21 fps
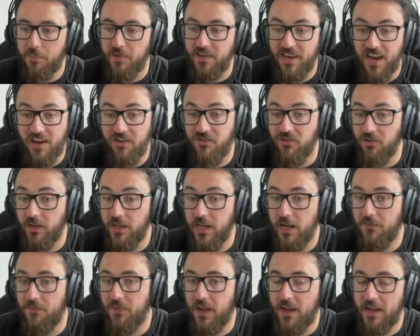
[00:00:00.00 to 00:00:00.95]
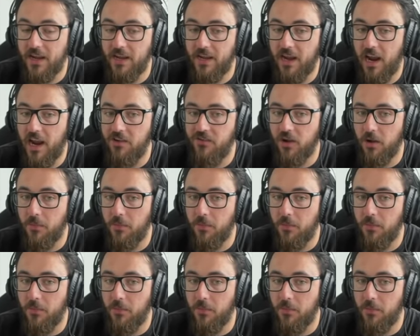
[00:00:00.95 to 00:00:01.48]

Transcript: potentially, if they engage,